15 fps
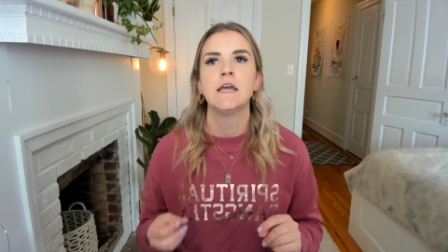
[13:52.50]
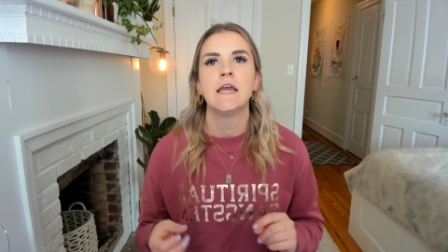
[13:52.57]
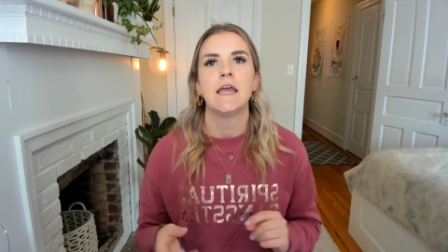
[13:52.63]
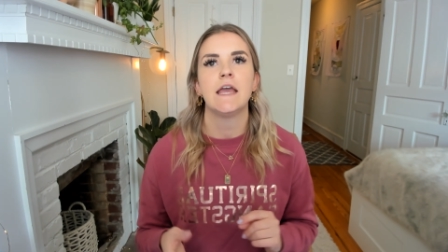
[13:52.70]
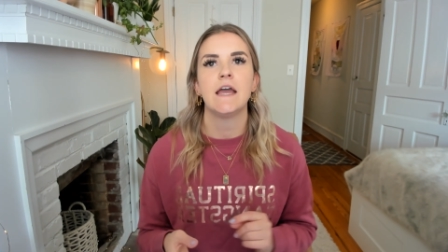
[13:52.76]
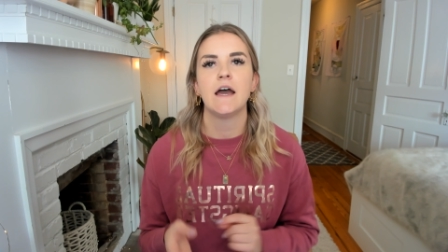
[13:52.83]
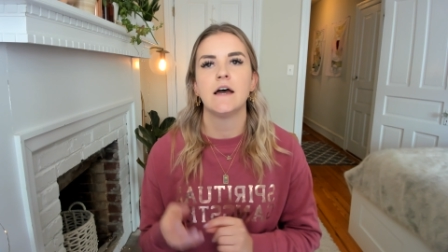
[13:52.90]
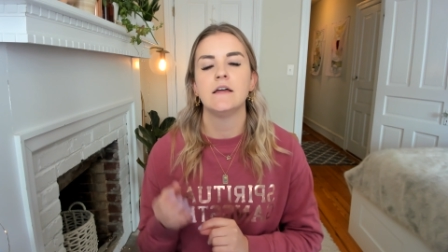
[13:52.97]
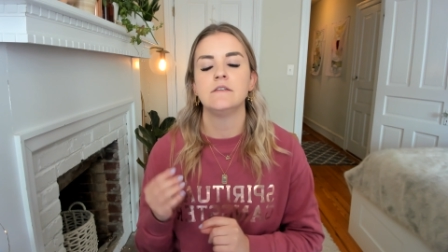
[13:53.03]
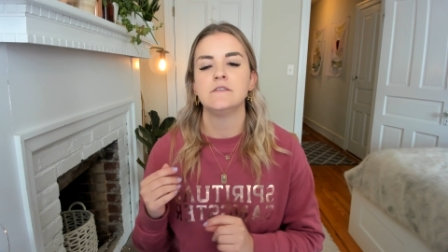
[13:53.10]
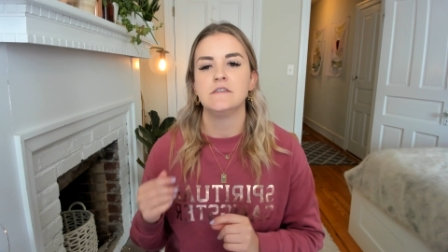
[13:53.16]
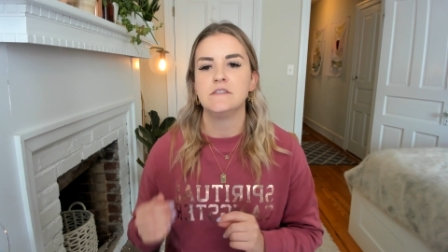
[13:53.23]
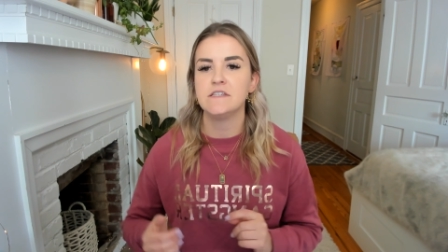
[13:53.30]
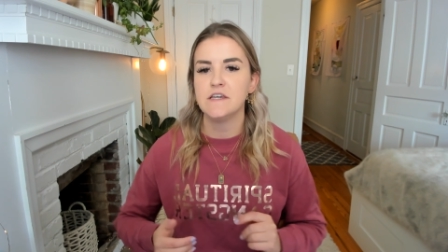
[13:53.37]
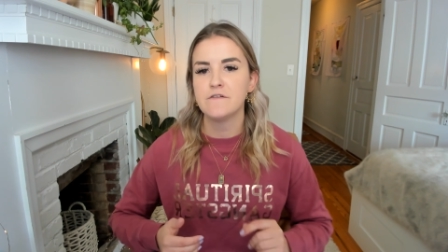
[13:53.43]

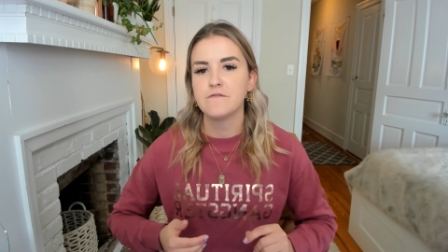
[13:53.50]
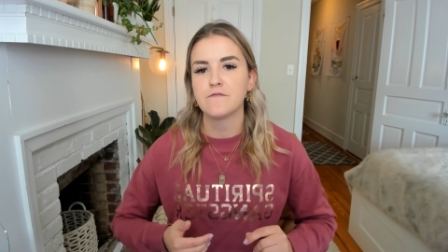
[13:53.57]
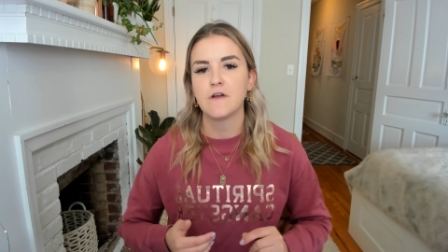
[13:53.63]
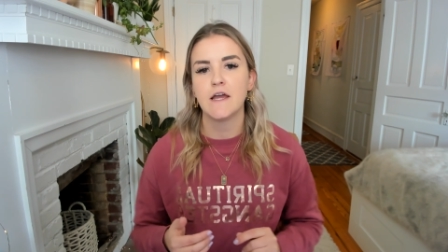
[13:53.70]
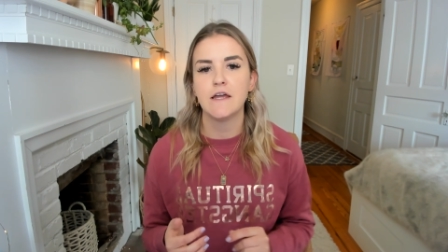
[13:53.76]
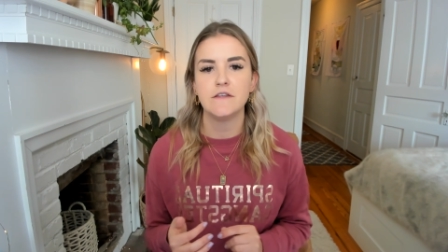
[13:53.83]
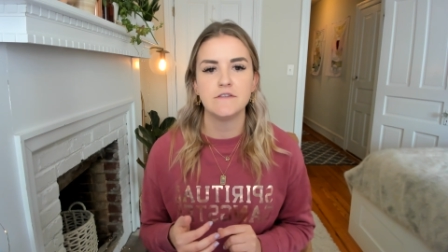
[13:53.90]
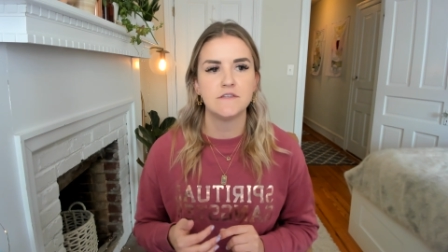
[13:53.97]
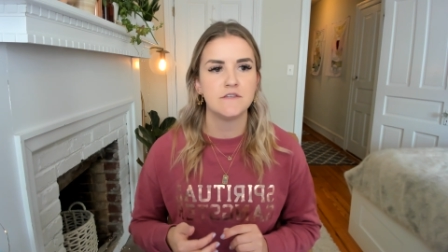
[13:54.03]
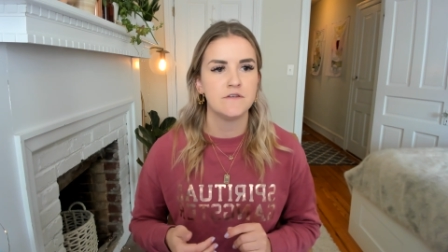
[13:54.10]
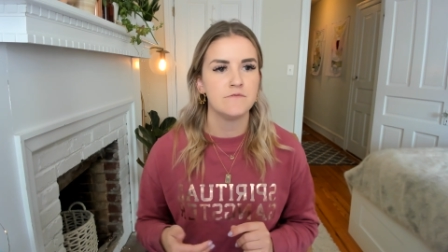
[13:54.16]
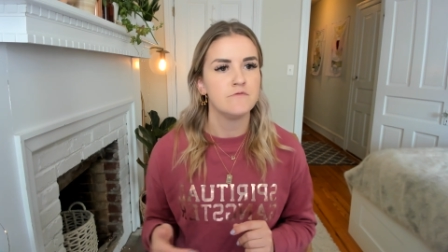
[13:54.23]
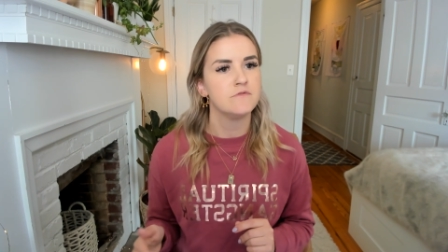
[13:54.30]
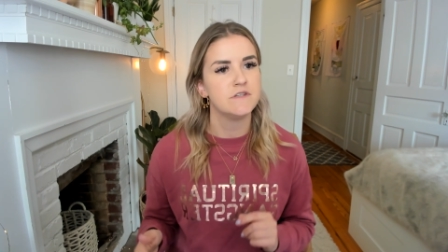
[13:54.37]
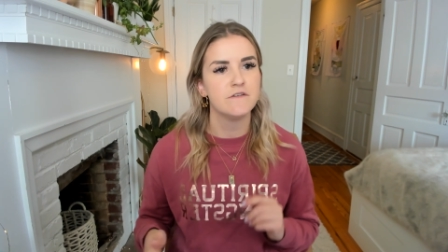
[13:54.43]
and different
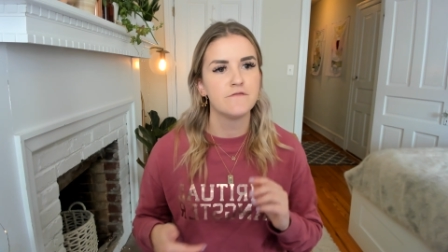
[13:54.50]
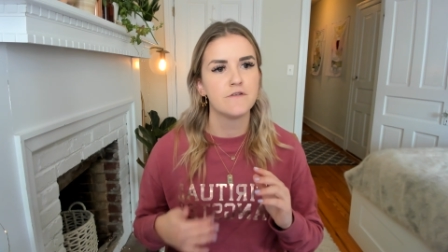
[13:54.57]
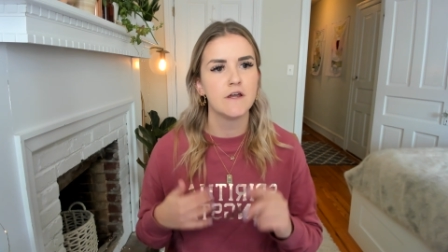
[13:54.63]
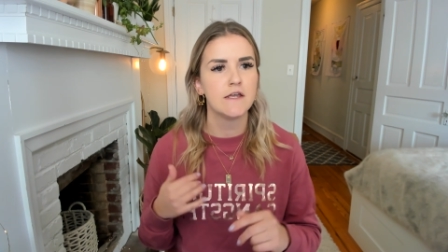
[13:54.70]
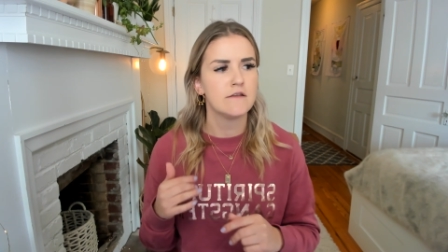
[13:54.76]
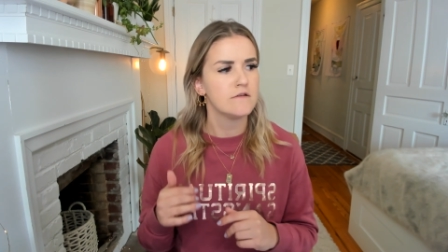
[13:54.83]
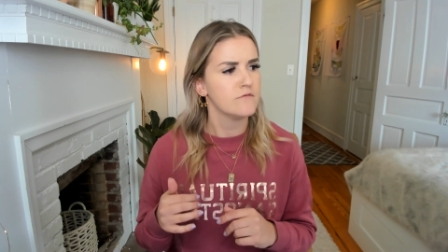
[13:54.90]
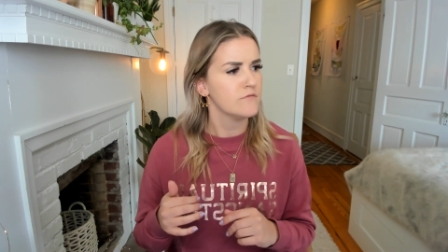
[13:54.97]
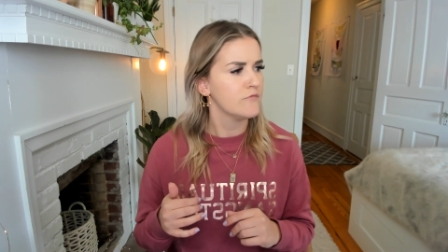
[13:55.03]
different